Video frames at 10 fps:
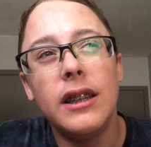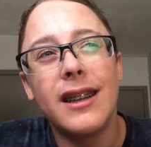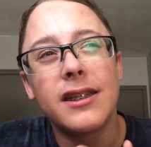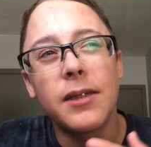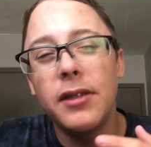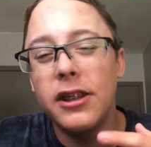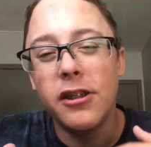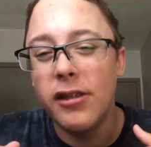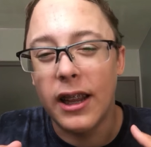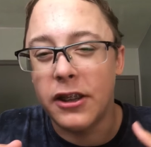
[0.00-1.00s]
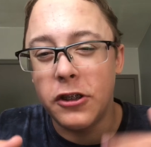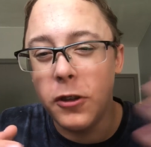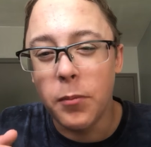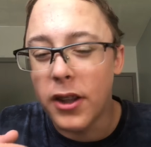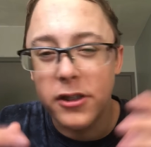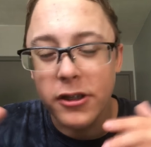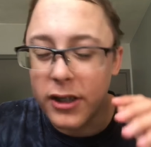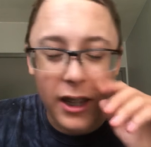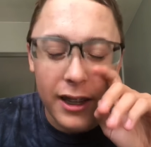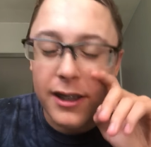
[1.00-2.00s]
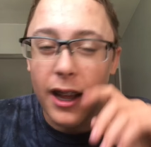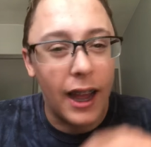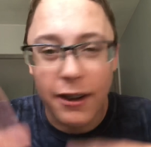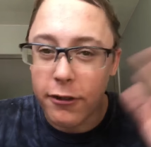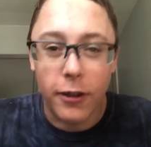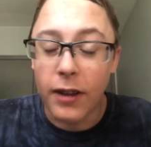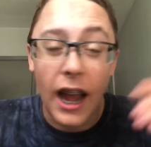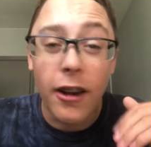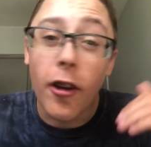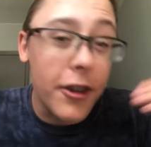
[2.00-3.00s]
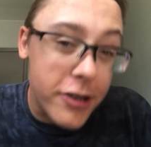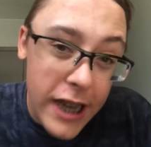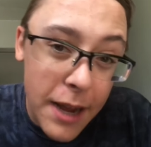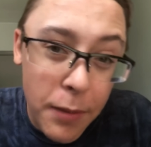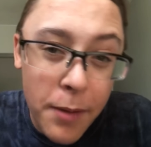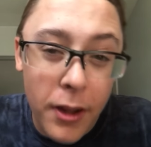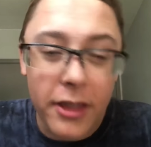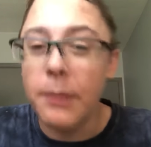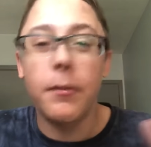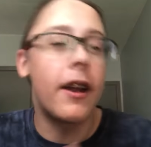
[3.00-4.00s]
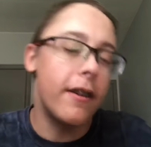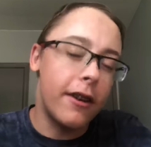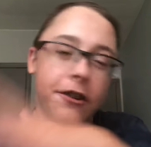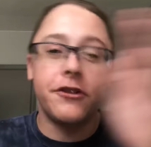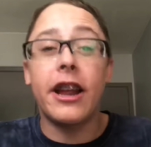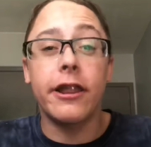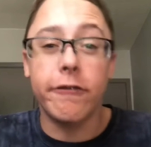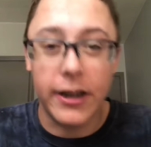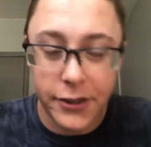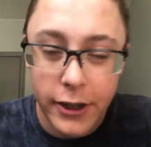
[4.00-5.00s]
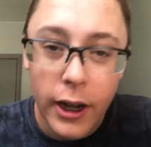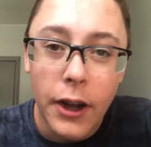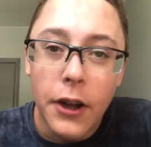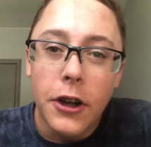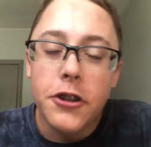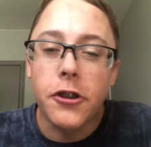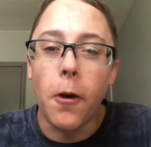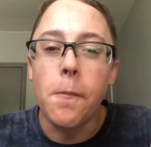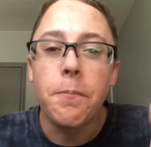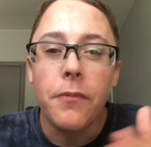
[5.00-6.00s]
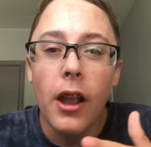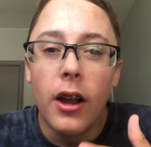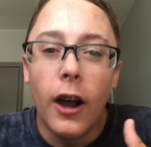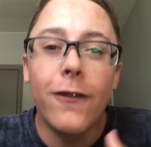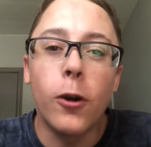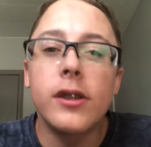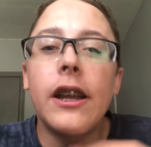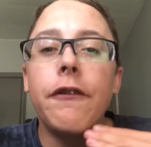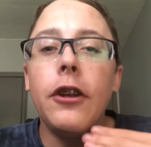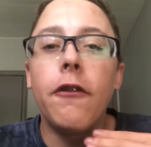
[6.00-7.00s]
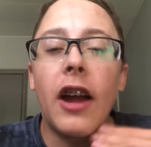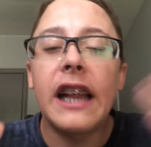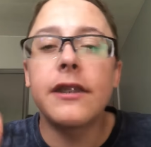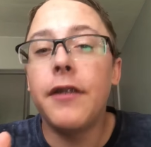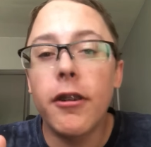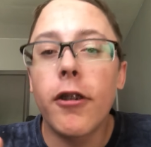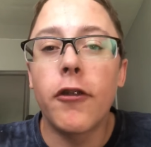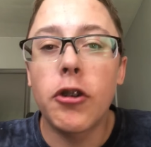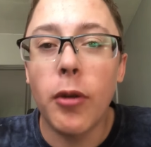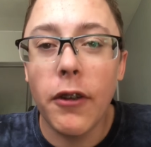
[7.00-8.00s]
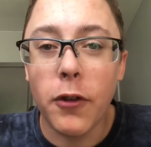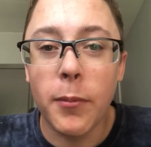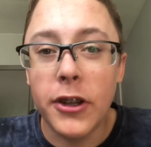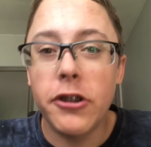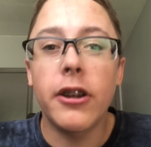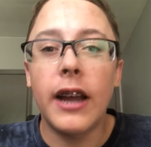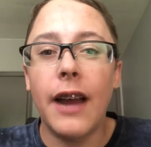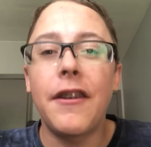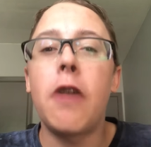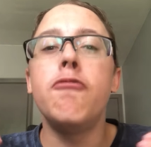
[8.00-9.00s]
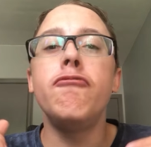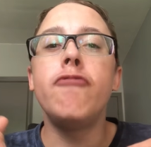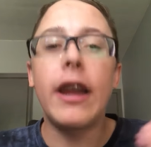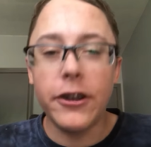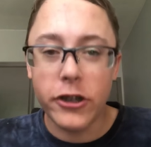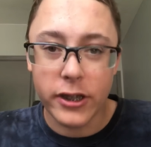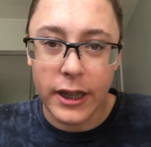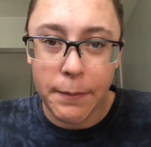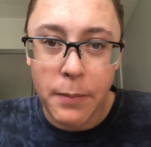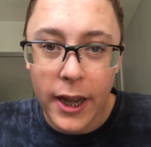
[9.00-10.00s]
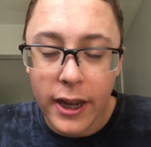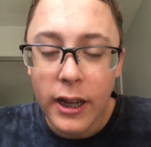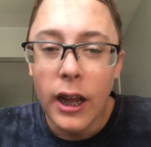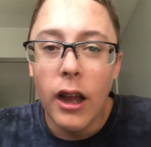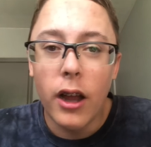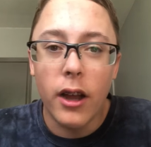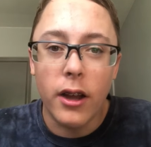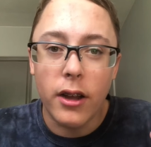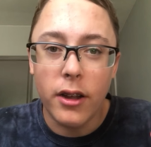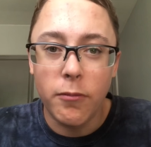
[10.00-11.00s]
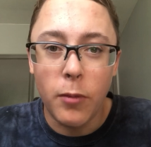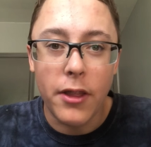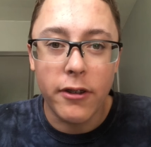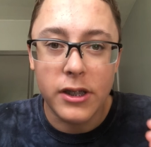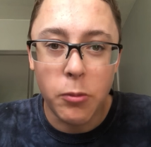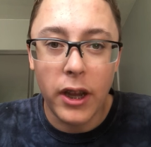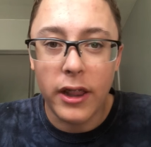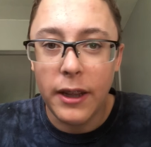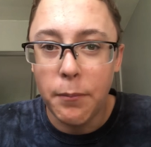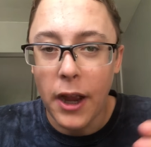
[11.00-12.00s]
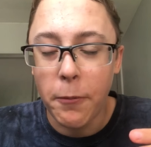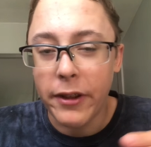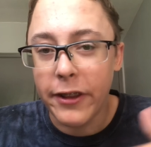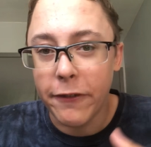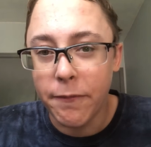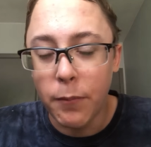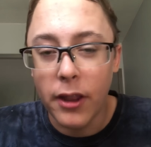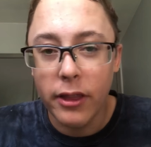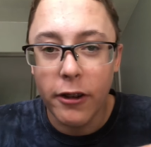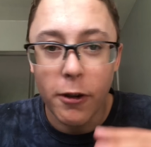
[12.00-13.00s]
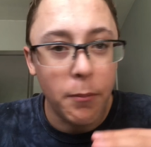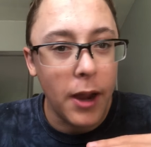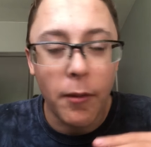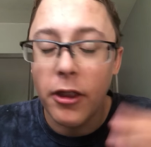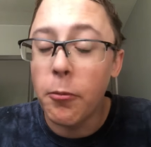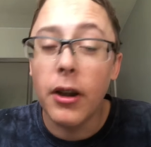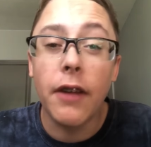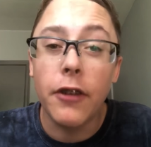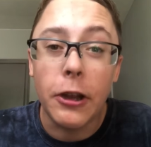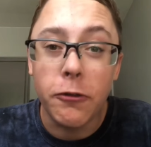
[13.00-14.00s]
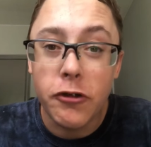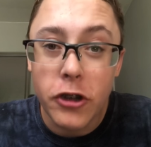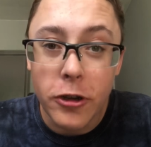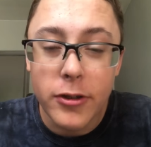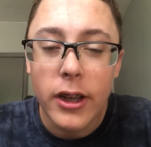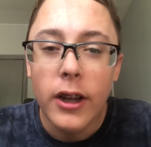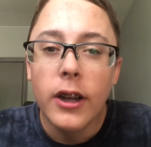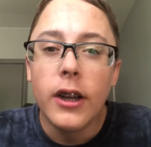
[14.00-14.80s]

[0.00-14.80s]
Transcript: yeah, it's something to do like two months or I don't know. I don't understand bi-monthly, but I understand the rest. So, of course, if you finance a vehicle for 24 months, you're going to have outrageously big, uh, whether it's weekly, bi-weekly, or monthly, or bi-monthly, whatever you choose,